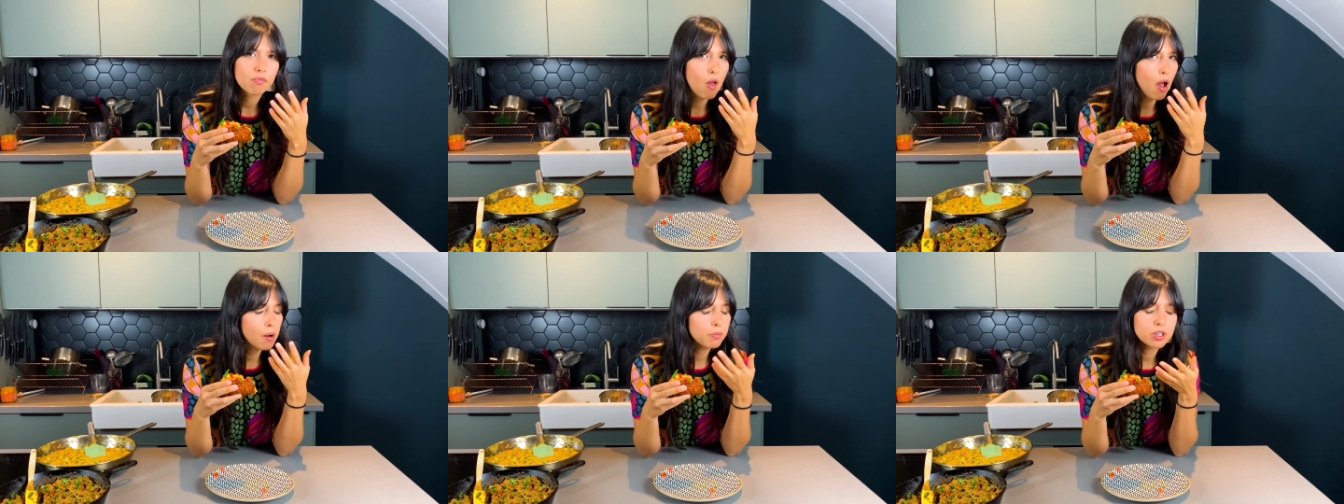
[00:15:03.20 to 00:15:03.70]

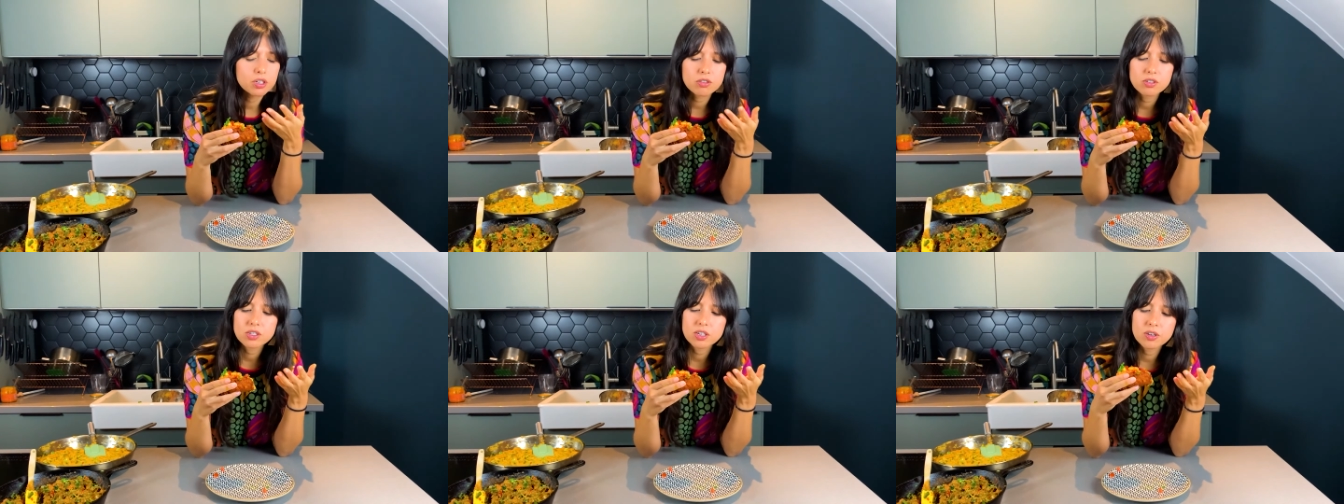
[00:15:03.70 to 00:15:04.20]
I'm gonna
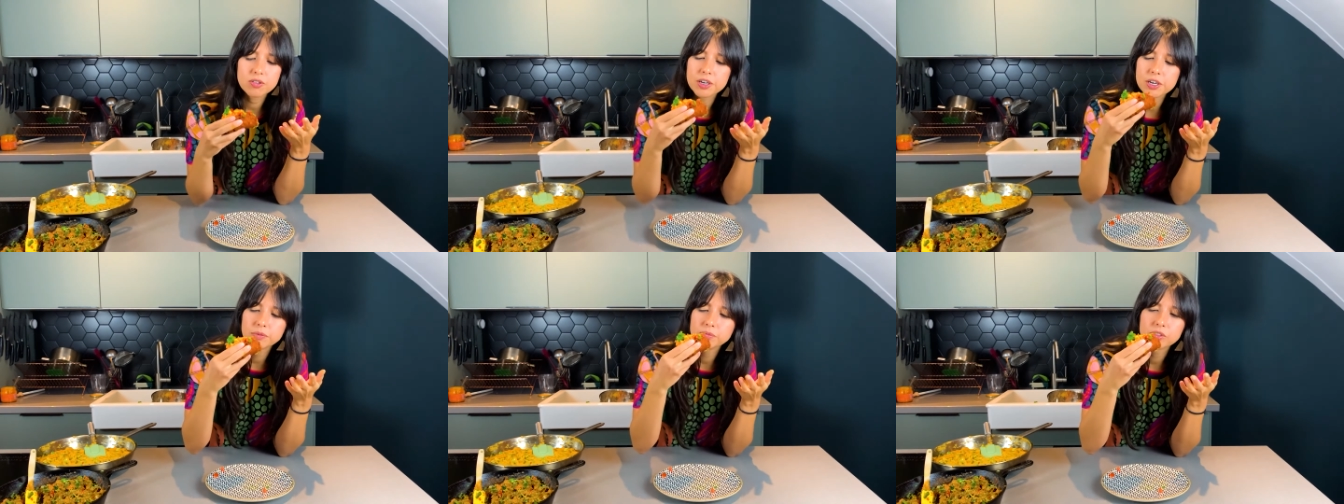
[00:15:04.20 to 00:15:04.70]
continue
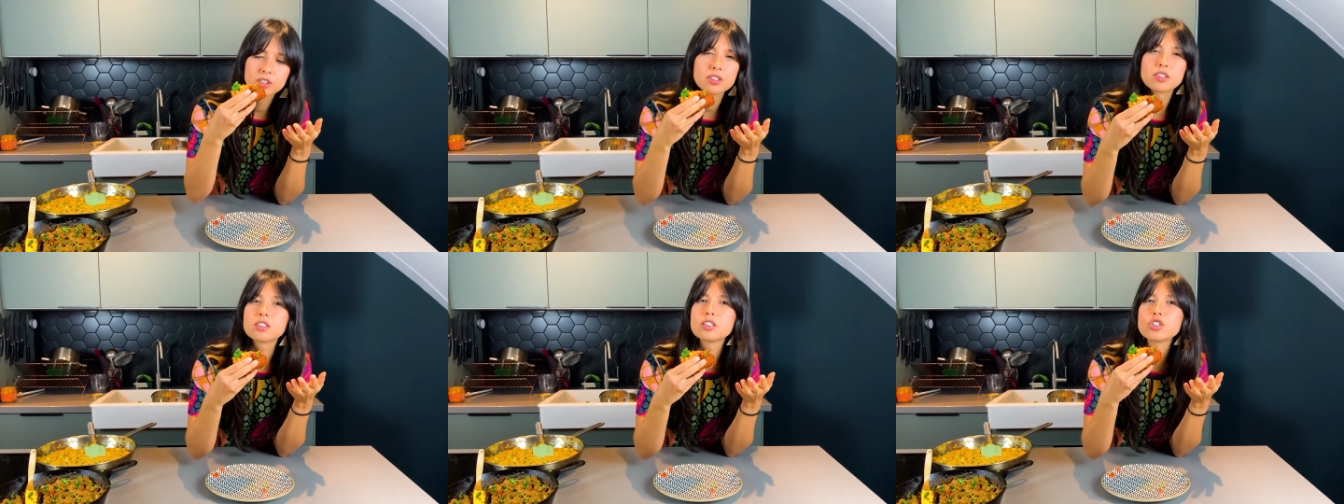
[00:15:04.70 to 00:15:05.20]
here. This
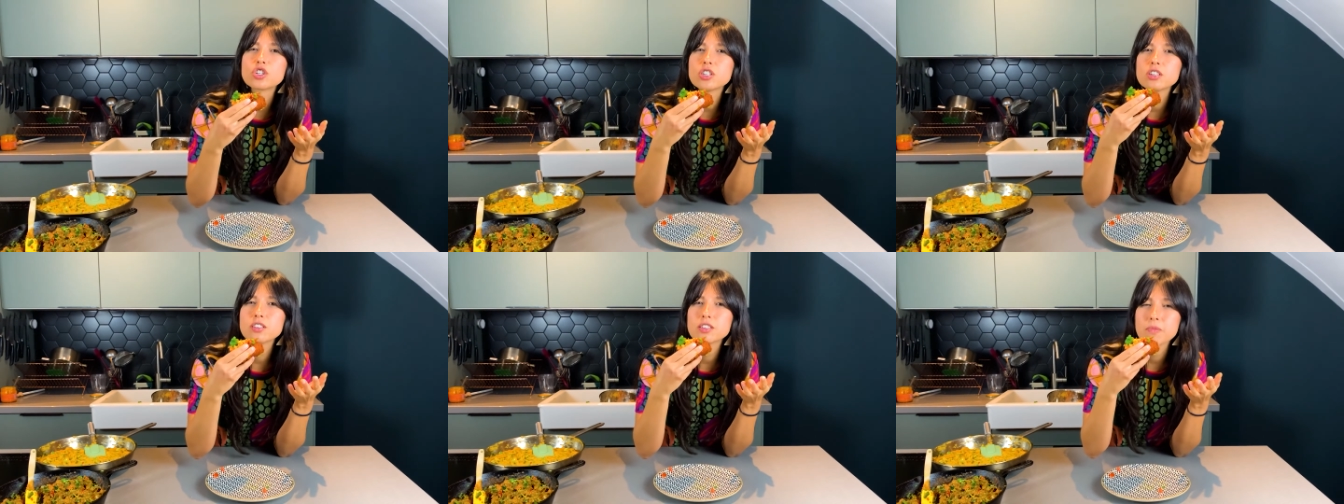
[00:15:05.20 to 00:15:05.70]
is
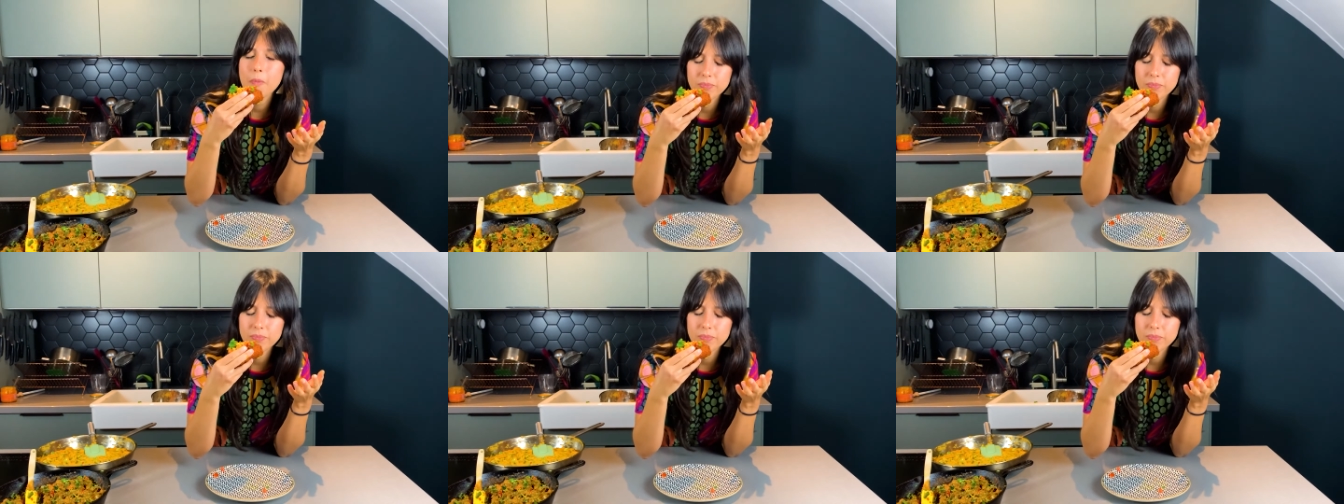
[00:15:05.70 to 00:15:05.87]
delicious.